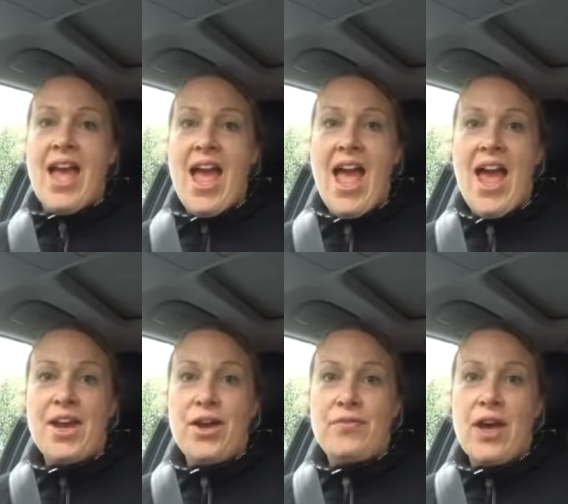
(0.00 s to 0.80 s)
head
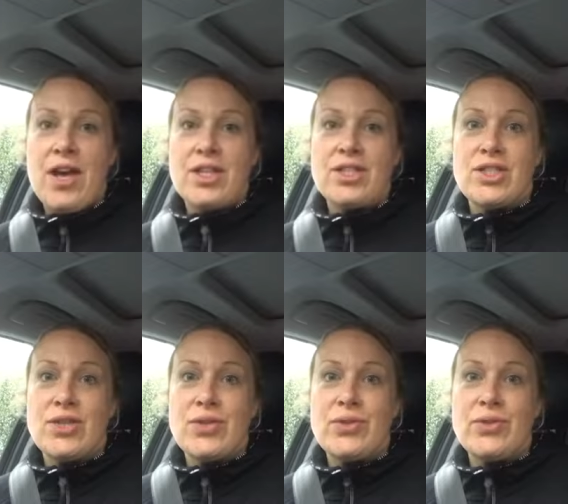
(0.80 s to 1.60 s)
over
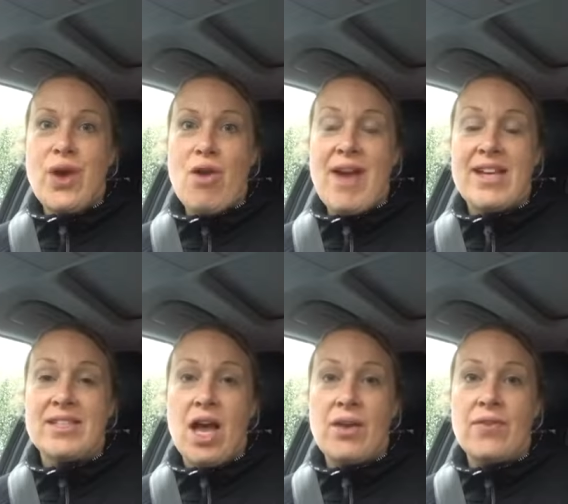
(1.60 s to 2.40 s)
to our
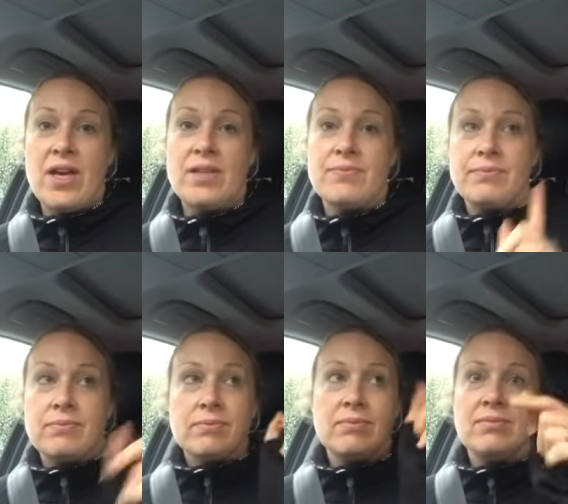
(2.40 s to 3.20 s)
race over
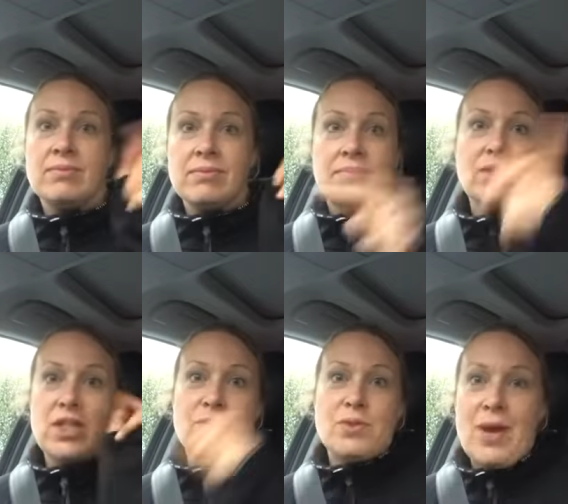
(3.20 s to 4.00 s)

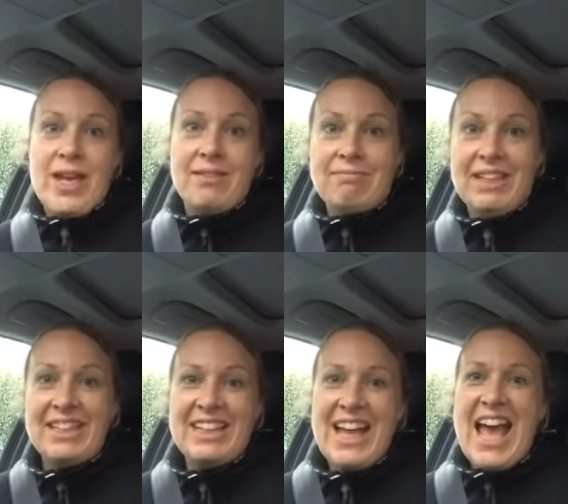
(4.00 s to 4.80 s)
Goodwood way
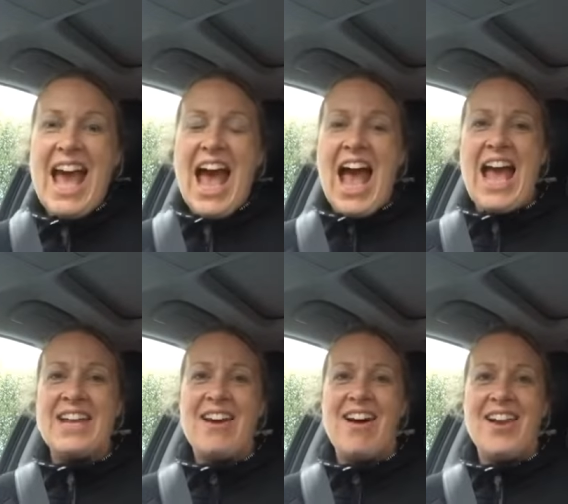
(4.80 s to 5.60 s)

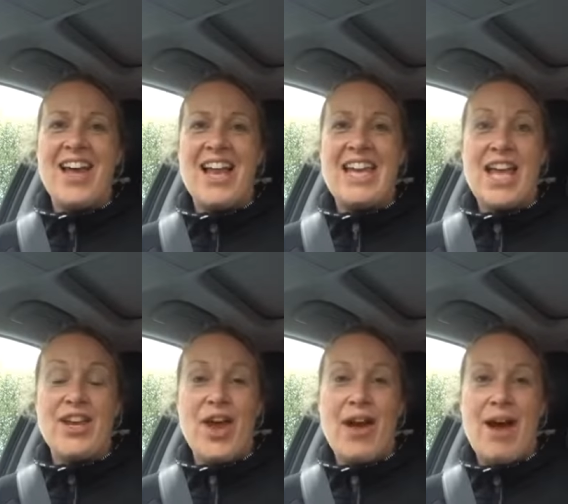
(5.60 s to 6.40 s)
and I'll let you
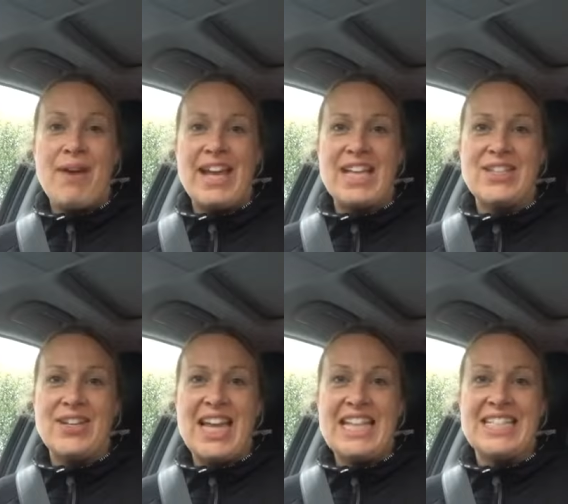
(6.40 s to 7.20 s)
know how I get
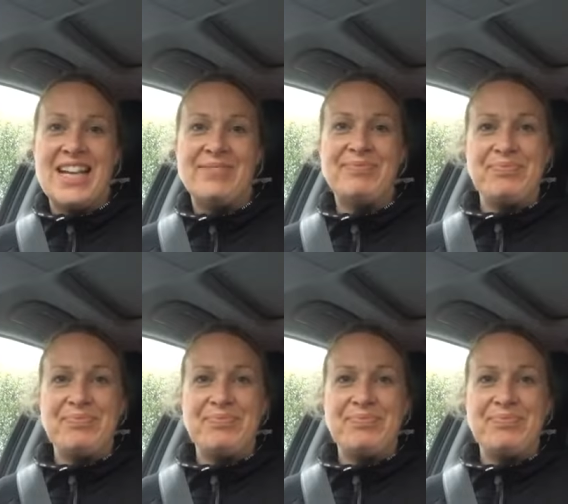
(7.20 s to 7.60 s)
on later.